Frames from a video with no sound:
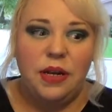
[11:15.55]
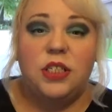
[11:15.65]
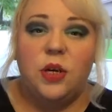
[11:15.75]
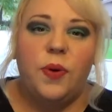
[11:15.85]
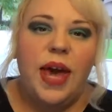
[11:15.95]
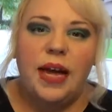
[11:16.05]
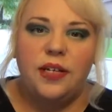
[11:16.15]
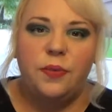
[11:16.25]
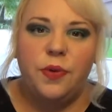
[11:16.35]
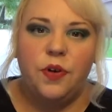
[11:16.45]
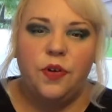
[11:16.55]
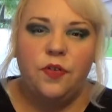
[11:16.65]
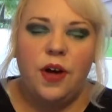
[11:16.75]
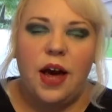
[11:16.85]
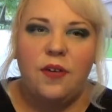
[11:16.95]
So we had to
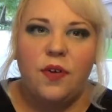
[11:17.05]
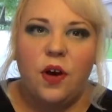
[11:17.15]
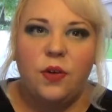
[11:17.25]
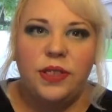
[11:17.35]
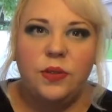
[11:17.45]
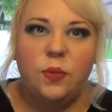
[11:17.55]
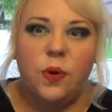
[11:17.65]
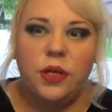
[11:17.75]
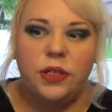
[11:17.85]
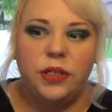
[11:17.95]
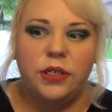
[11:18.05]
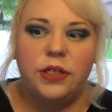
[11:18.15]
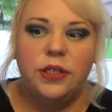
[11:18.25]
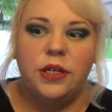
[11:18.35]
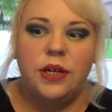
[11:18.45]
move. I've always
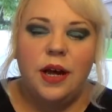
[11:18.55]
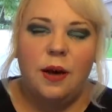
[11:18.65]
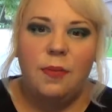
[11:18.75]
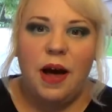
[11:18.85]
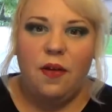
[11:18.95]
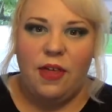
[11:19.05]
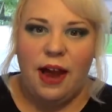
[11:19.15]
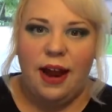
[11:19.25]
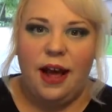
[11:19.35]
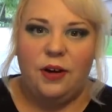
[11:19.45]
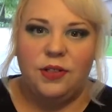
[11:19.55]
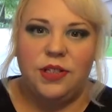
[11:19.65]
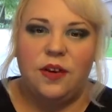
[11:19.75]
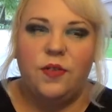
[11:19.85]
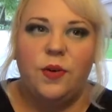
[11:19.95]
wondered about that house.
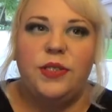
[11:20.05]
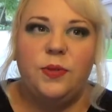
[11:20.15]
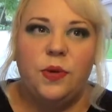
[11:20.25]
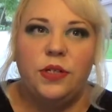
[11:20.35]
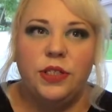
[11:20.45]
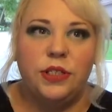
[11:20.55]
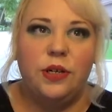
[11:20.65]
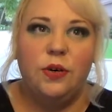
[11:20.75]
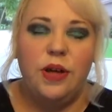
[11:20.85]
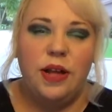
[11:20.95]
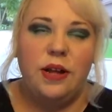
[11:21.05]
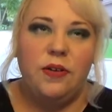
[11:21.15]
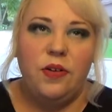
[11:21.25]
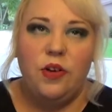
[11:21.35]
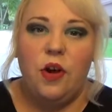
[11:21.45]
I've always wondered,
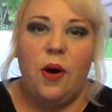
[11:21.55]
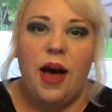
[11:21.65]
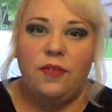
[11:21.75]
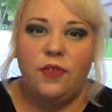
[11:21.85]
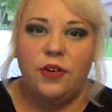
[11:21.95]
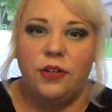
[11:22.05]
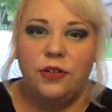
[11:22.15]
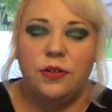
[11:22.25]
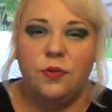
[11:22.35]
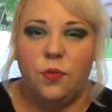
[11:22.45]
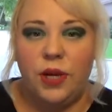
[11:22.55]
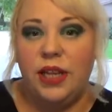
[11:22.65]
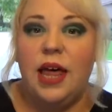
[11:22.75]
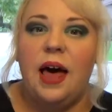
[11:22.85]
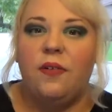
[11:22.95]
after we
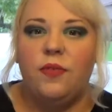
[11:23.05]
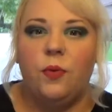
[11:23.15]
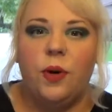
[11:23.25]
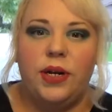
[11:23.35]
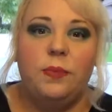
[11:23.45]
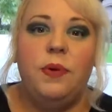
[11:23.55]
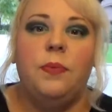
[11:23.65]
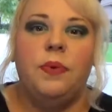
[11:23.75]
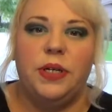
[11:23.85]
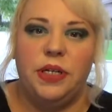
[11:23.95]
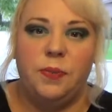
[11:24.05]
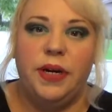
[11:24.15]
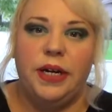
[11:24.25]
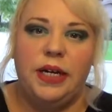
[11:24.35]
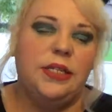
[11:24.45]
left, what did people
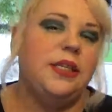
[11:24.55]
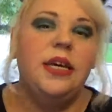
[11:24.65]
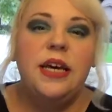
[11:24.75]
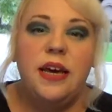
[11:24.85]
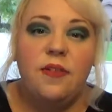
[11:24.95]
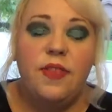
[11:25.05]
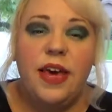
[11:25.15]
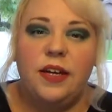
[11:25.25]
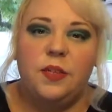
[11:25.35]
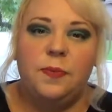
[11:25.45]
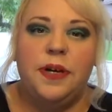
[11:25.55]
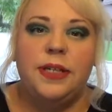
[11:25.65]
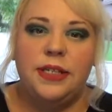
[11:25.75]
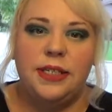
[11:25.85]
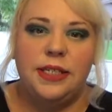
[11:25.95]
experience, if they
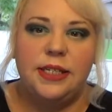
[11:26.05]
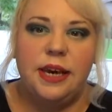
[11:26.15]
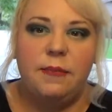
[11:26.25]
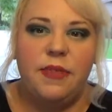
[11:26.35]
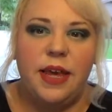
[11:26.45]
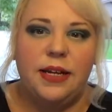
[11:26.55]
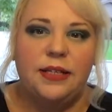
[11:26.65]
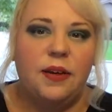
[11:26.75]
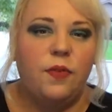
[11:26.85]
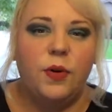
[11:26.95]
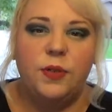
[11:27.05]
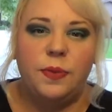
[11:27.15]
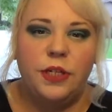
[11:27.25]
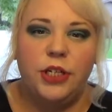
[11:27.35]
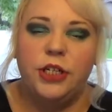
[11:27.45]
experienced the same things. I've always
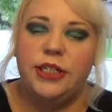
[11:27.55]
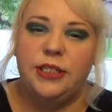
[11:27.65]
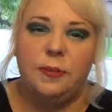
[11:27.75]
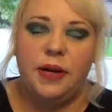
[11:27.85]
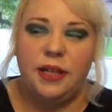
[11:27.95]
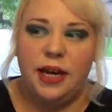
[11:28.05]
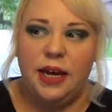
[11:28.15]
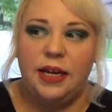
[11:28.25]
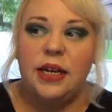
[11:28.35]
been curious about that.